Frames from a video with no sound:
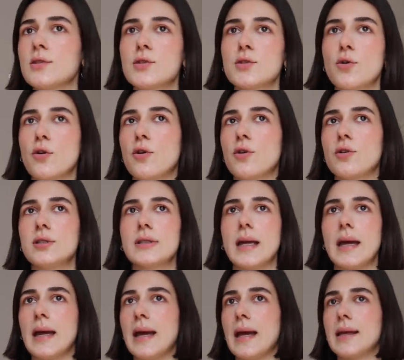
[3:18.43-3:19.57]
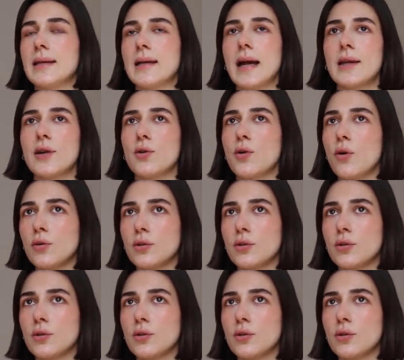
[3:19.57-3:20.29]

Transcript: skirt and I don't know,